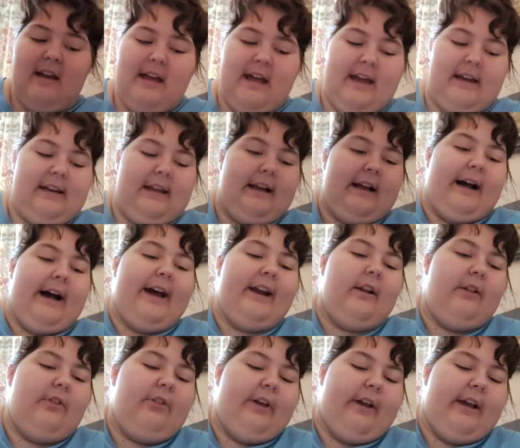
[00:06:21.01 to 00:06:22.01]
And, like, I
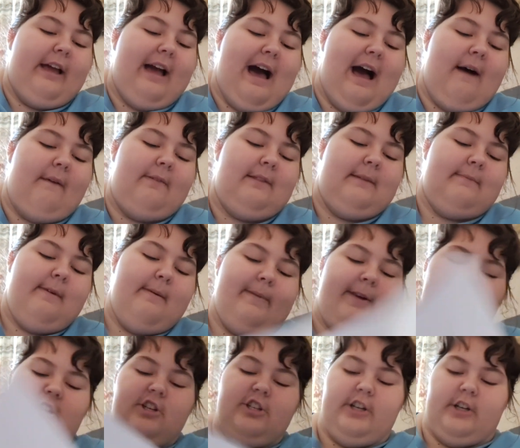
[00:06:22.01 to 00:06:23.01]
don't think half of them are
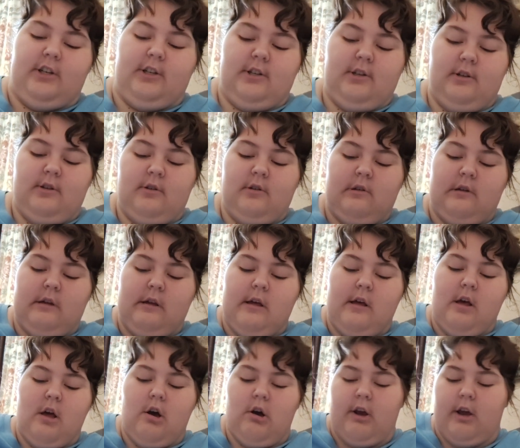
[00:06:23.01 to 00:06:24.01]
mentioned.
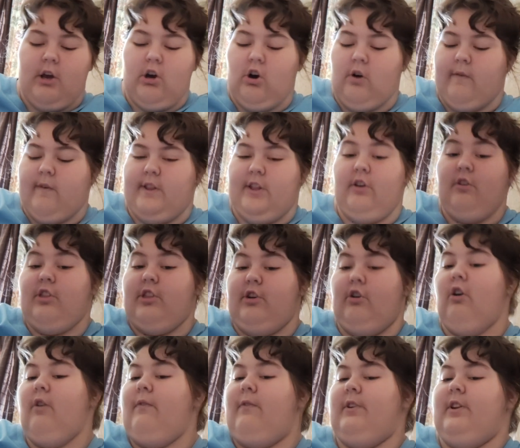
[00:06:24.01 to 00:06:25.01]
Okay, go over. There's the
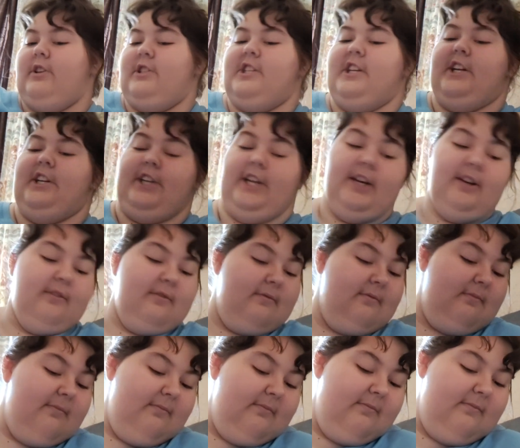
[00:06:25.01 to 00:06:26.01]
orphanage attendant.
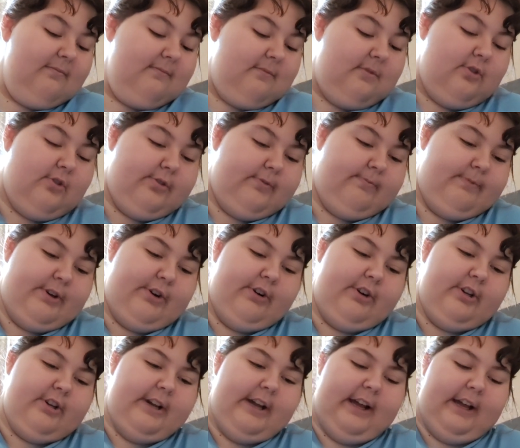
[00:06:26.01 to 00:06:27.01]
Or
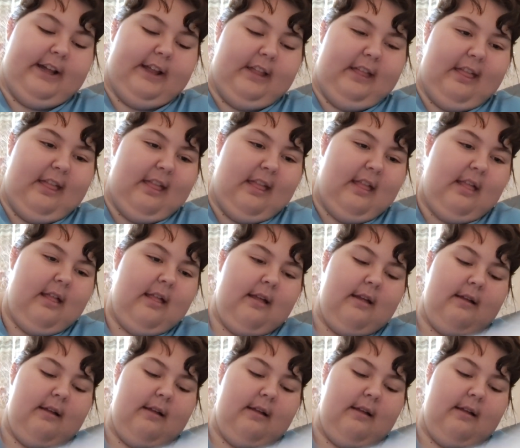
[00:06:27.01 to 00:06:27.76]
owner, I guess.